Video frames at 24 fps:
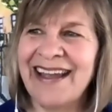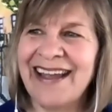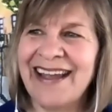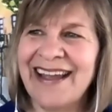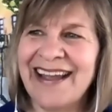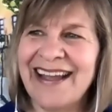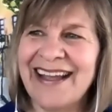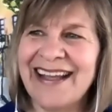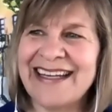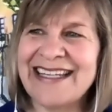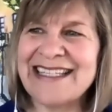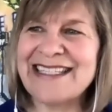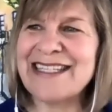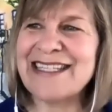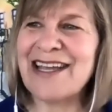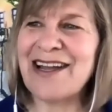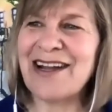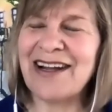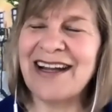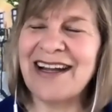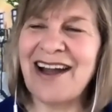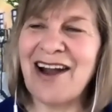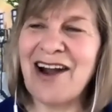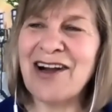it's
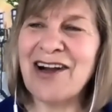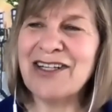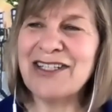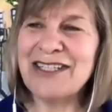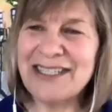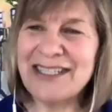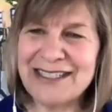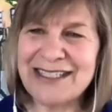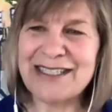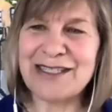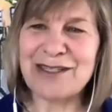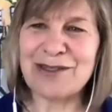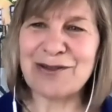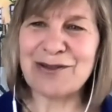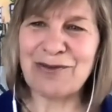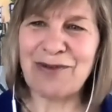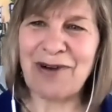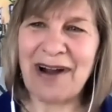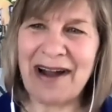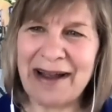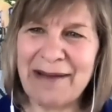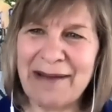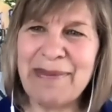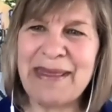hard to
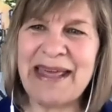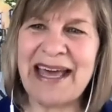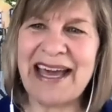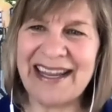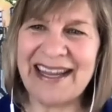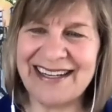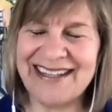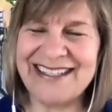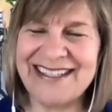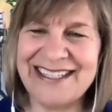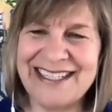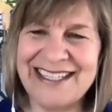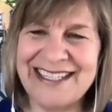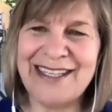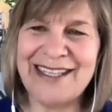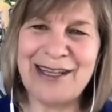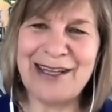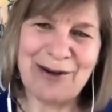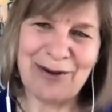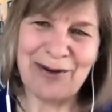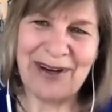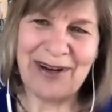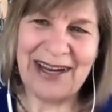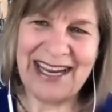describe that until
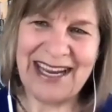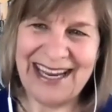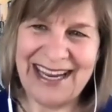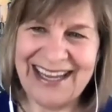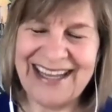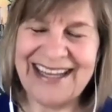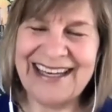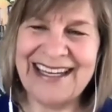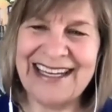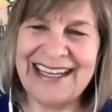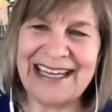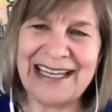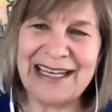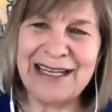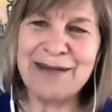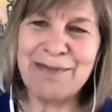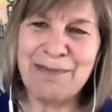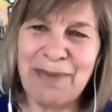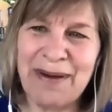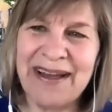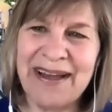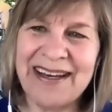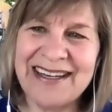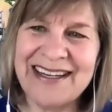you're in it,
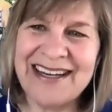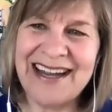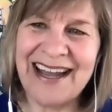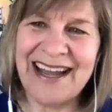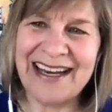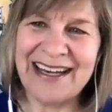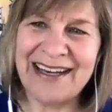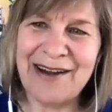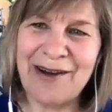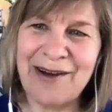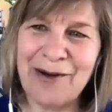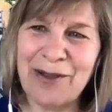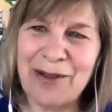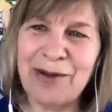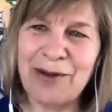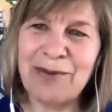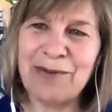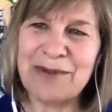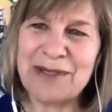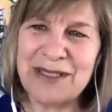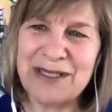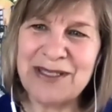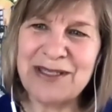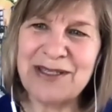but I know there
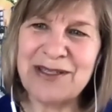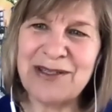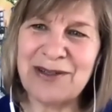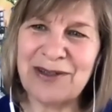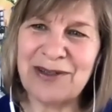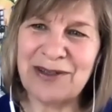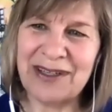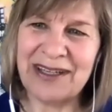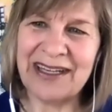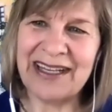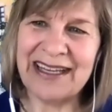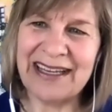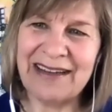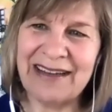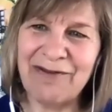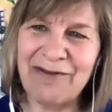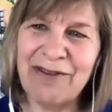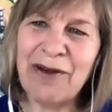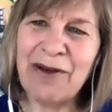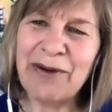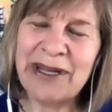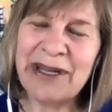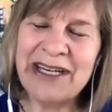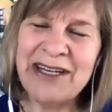was certainly a
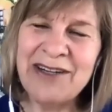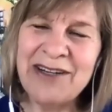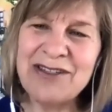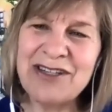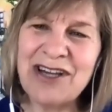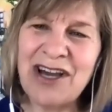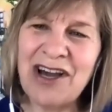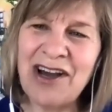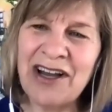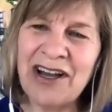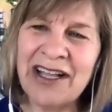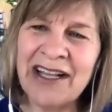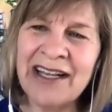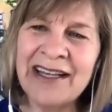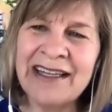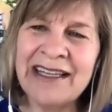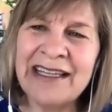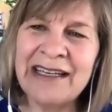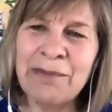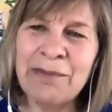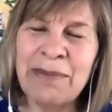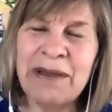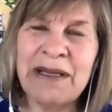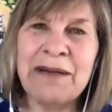flow. Can you talk a
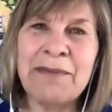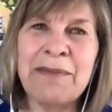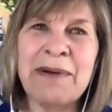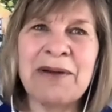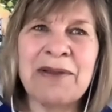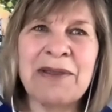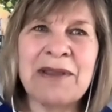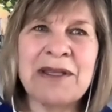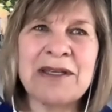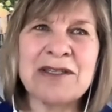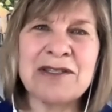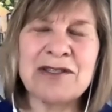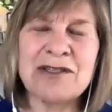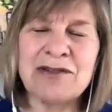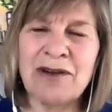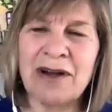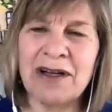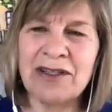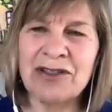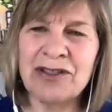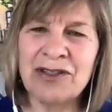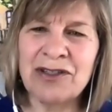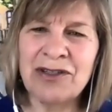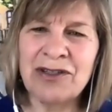little bit about the
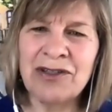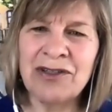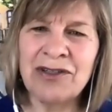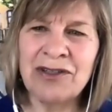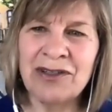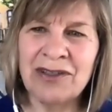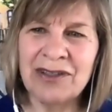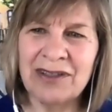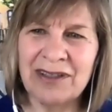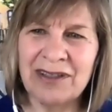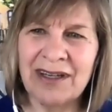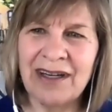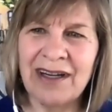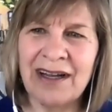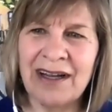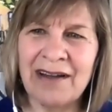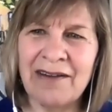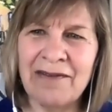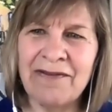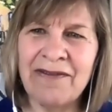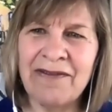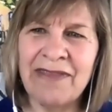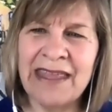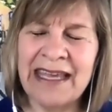structure
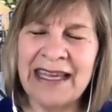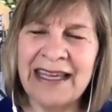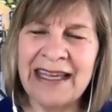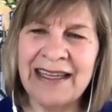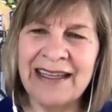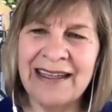of the